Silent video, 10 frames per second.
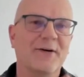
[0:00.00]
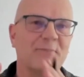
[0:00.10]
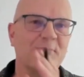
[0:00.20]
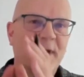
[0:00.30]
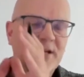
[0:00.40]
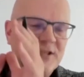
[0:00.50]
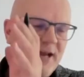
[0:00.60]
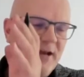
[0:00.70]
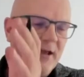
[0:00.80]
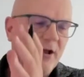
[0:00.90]

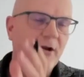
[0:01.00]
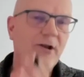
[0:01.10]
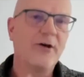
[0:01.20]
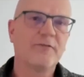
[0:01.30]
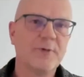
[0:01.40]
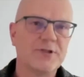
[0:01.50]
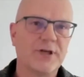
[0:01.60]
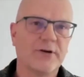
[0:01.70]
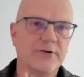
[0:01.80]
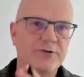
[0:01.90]
maintaining a lot of
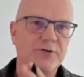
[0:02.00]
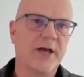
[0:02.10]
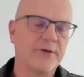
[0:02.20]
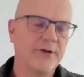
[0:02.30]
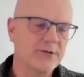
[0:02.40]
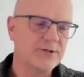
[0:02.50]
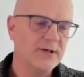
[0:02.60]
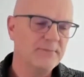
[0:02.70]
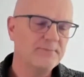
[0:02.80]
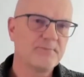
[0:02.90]
material together in a
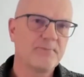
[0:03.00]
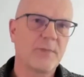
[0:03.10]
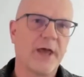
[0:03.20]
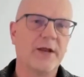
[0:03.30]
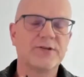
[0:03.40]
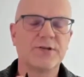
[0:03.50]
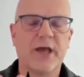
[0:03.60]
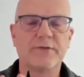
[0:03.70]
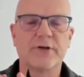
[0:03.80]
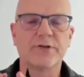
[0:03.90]
team And it
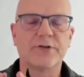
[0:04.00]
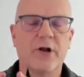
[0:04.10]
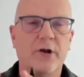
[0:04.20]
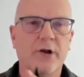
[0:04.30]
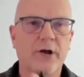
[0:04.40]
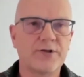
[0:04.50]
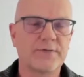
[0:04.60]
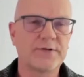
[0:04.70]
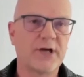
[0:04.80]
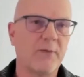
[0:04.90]
saves us a lots
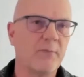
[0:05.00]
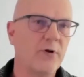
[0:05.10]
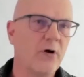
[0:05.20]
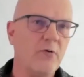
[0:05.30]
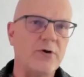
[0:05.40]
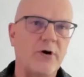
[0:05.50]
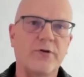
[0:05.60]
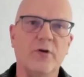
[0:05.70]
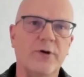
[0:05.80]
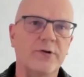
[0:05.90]
of time. No
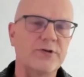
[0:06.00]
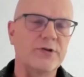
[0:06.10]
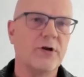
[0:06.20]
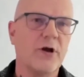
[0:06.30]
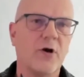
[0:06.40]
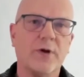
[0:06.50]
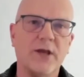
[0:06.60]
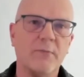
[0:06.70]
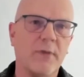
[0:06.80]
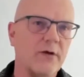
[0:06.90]
documents, no
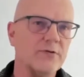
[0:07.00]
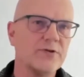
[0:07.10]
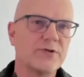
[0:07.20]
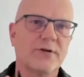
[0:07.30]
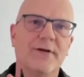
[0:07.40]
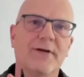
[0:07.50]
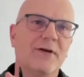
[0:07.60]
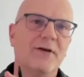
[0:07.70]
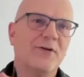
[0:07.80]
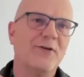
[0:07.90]
emails,
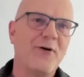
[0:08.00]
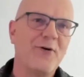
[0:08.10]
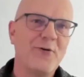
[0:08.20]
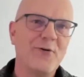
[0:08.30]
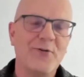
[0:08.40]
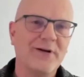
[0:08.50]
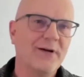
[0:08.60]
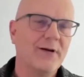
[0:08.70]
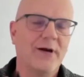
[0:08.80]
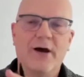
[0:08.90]
no
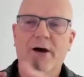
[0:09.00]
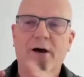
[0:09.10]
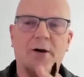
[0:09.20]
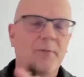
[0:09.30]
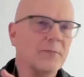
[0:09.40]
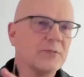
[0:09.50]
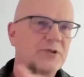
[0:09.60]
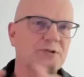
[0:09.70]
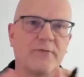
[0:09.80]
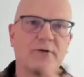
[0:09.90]

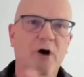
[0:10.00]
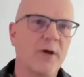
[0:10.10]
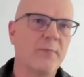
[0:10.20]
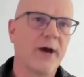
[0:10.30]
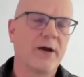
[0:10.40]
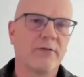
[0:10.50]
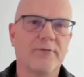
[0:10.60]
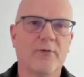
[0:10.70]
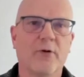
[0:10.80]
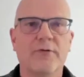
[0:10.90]
stuff going back and
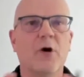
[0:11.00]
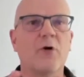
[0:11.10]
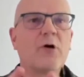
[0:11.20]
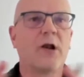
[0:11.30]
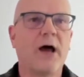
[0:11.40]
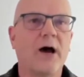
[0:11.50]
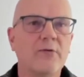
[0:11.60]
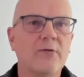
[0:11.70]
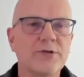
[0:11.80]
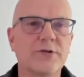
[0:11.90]
forth, no cloud